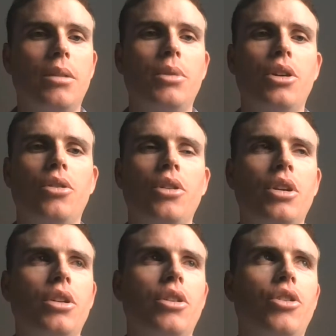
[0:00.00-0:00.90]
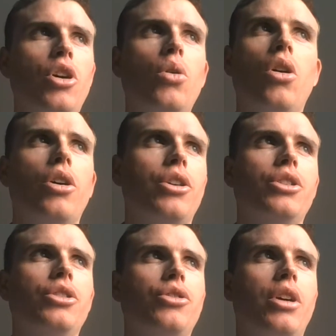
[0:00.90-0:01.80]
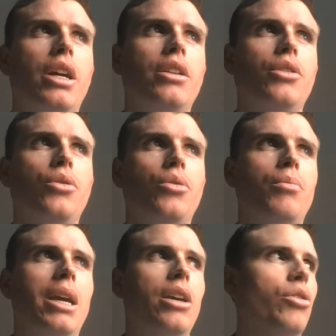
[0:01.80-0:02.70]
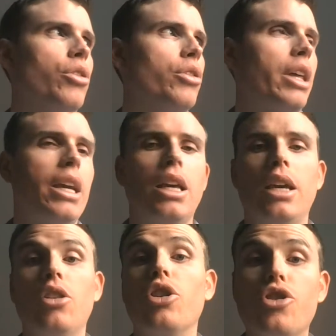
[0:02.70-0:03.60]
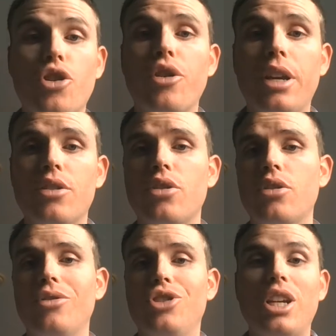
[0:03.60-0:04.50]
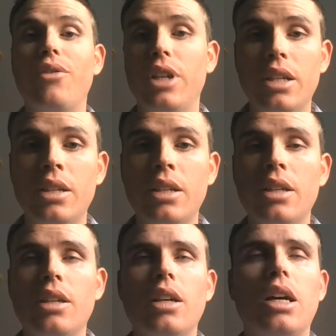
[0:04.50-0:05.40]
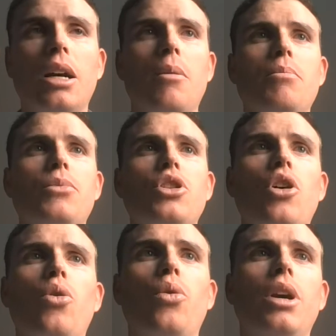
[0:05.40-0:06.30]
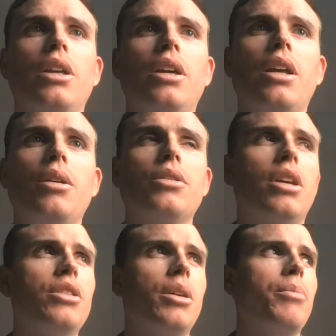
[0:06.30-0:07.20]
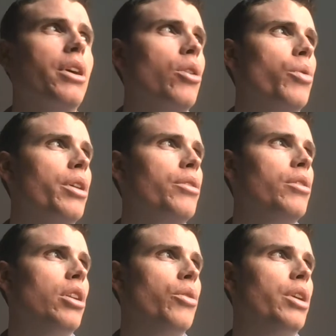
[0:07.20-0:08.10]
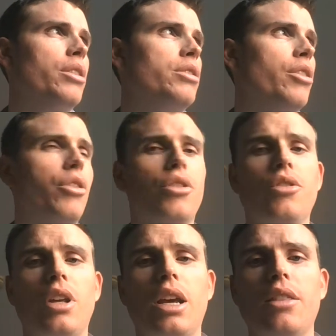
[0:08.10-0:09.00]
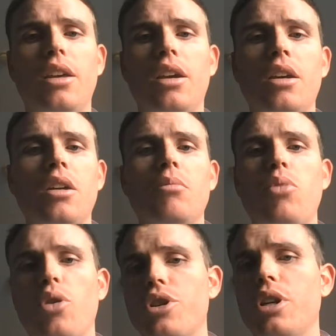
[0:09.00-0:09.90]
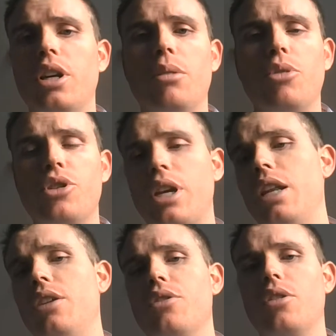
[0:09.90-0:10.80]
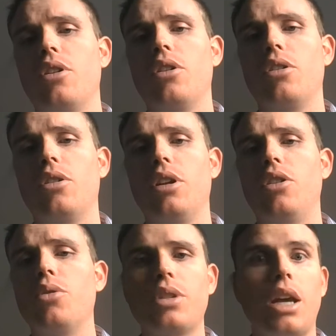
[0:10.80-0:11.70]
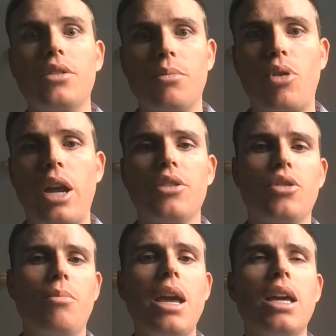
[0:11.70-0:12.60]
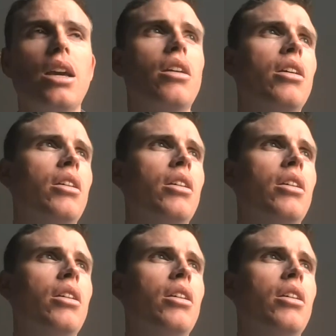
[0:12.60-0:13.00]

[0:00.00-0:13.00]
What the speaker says: They're no longer just trying to make it look like a luxurious Chevy. So it is up there with, you know, the interiors that I think Porsche and Mercedes are and those kinds of brands are making.